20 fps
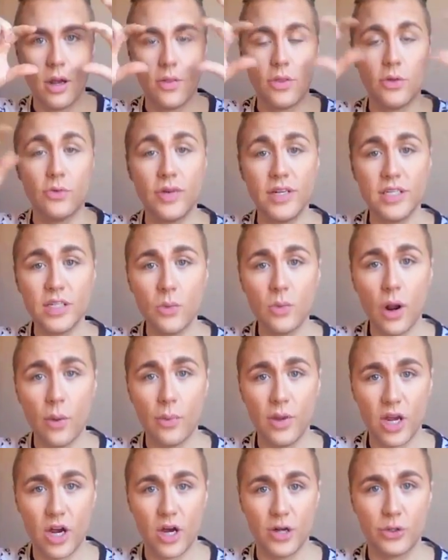The reason
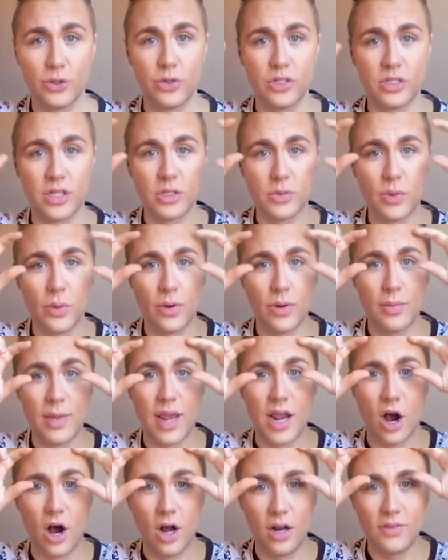why we contour is because we want to
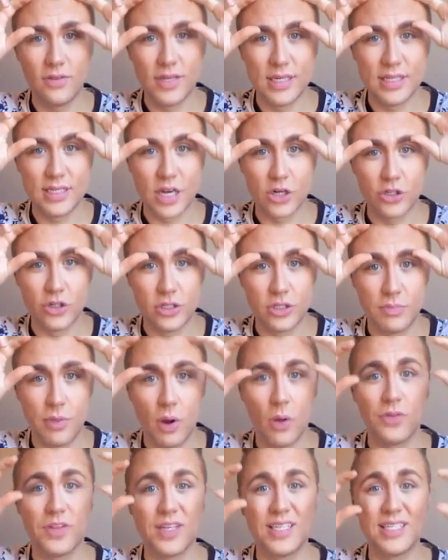make all of these sections
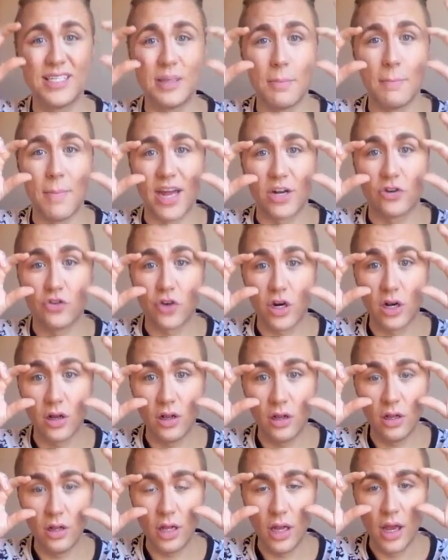both
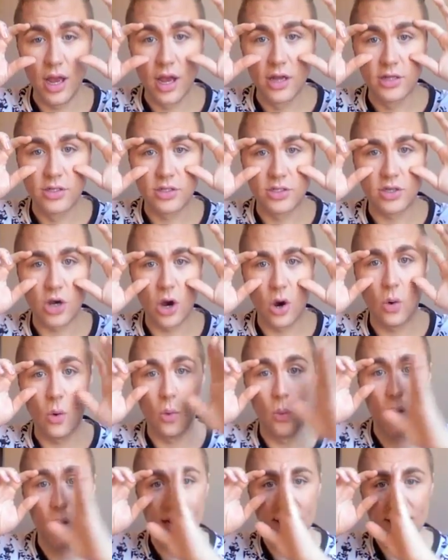symmetrical, so
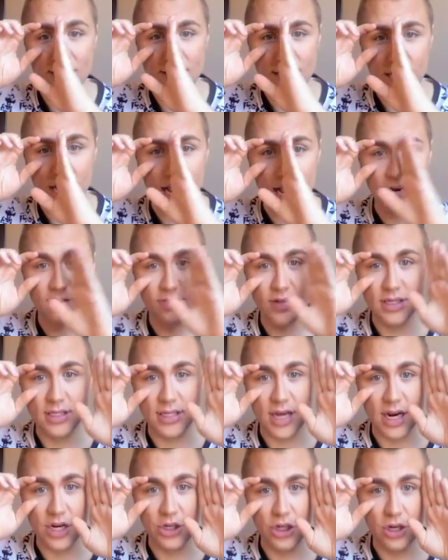one side of the
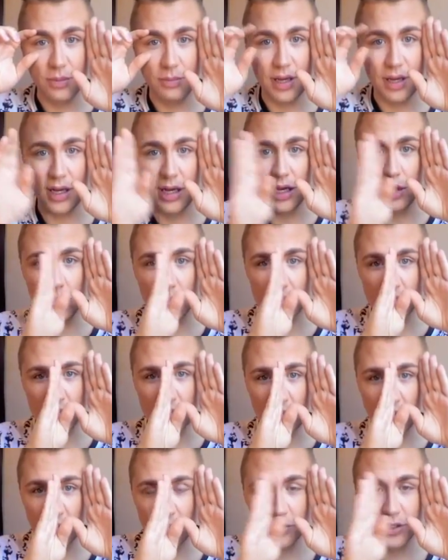section being equal to
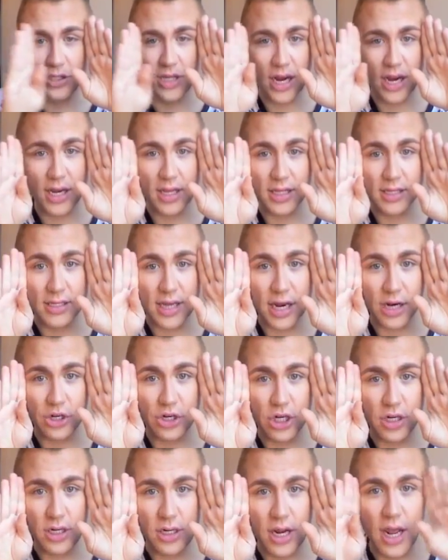the other side of the
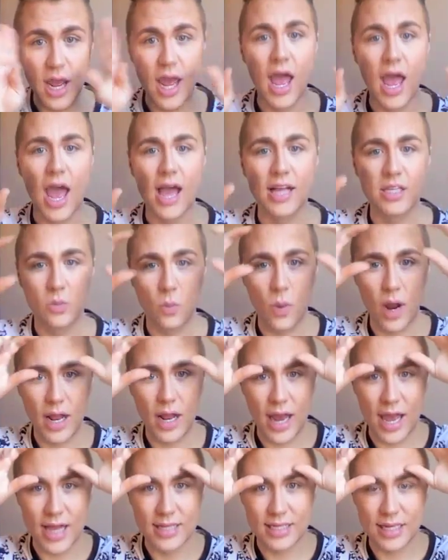section, as
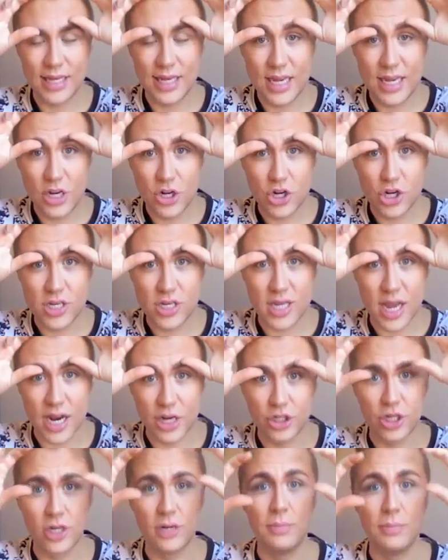well as each
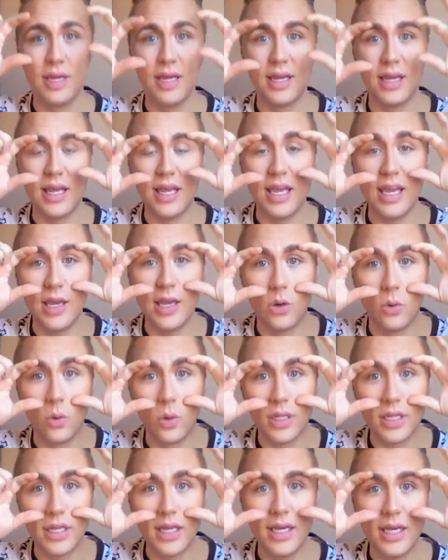section being
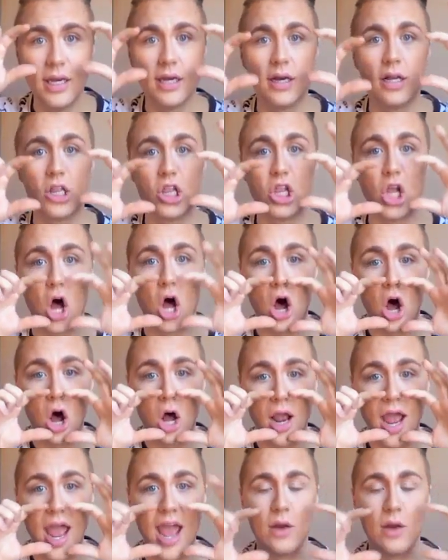equally
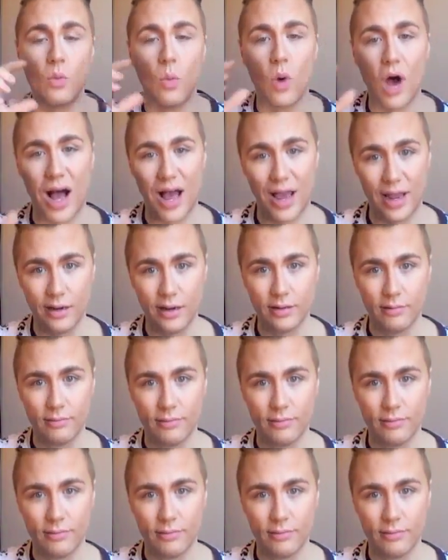long and wide.